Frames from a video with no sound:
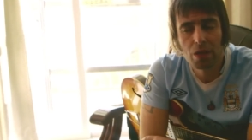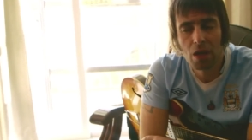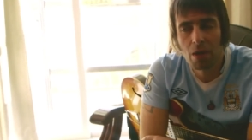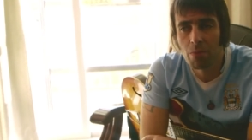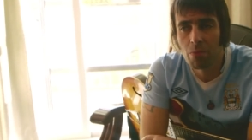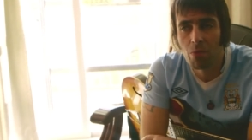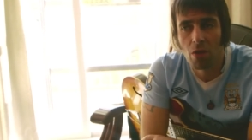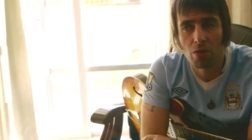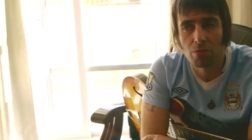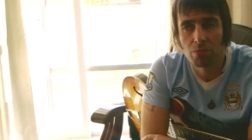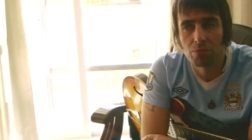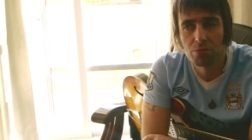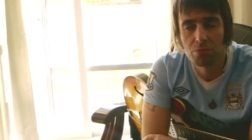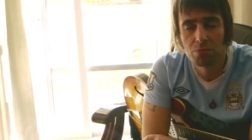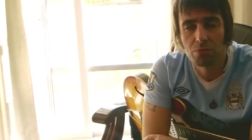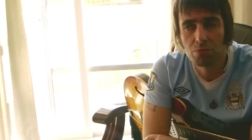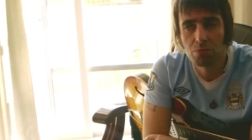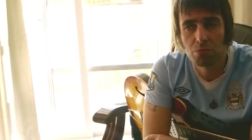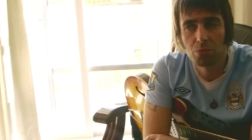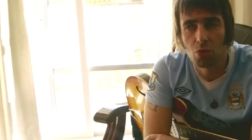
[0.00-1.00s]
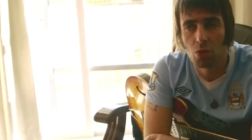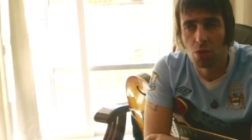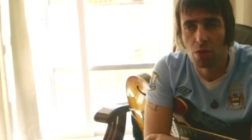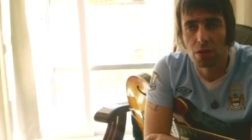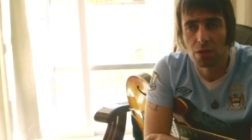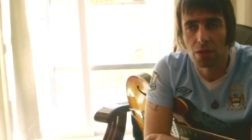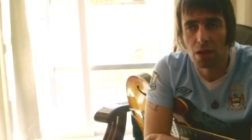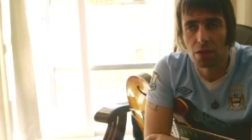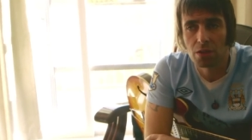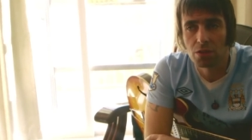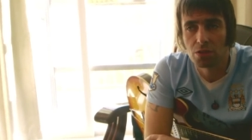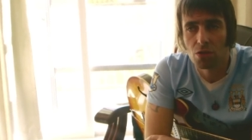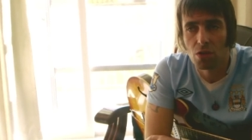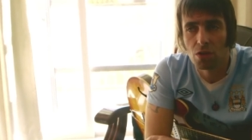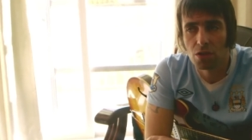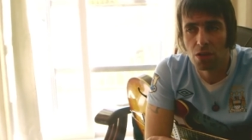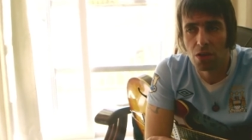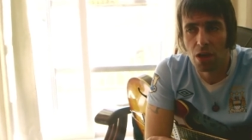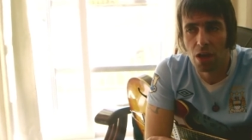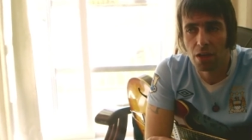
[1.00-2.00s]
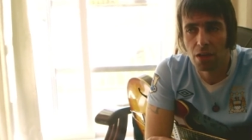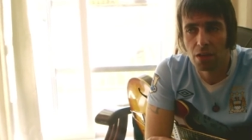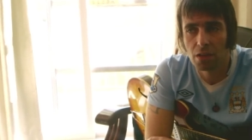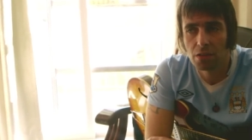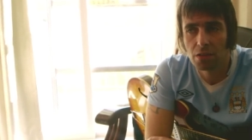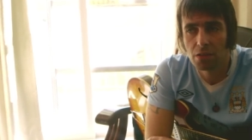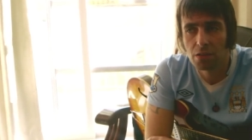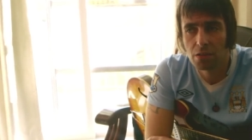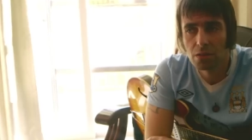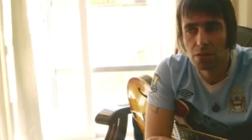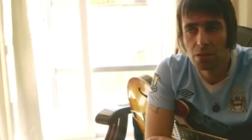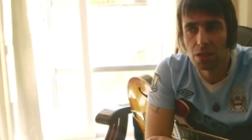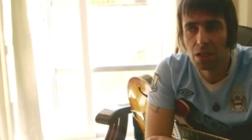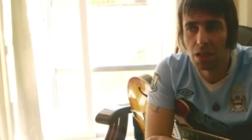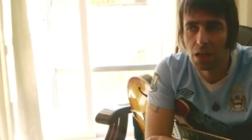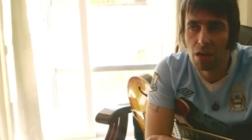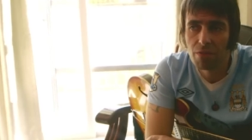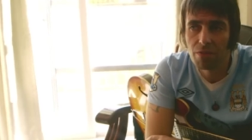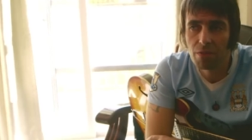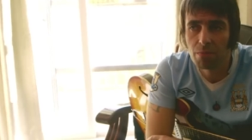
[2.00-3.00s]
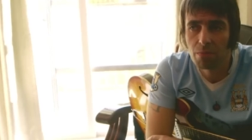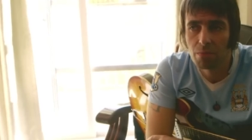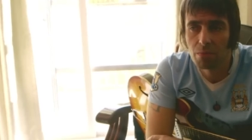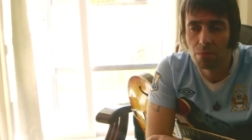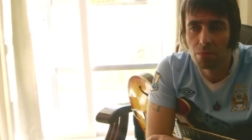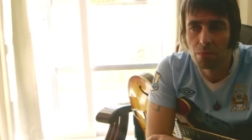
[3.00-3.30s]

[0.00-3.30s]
I'm not gutted that he's joined United. They can have him.